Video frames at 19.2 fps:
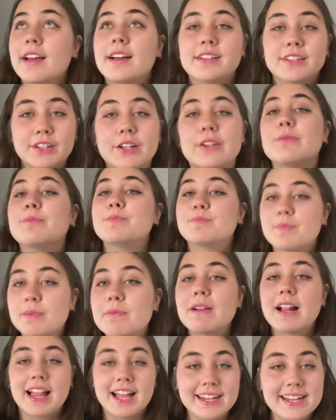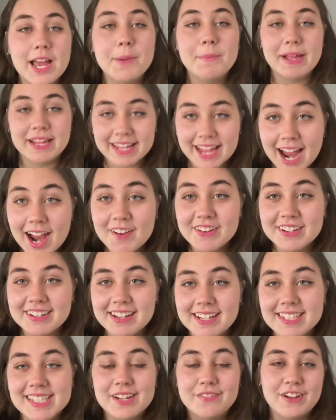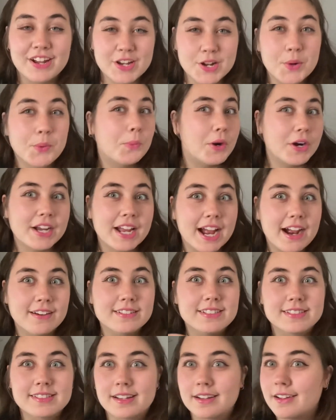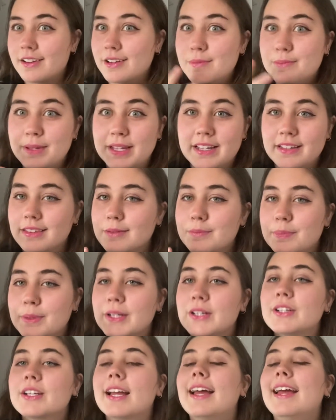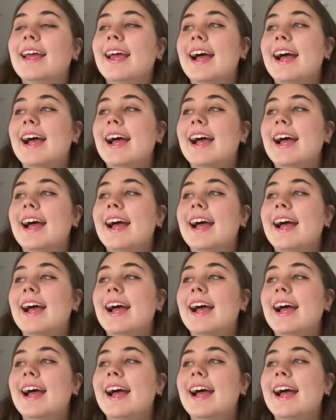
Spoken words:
you know, plan out my characters if I know what characters are going to be in the book.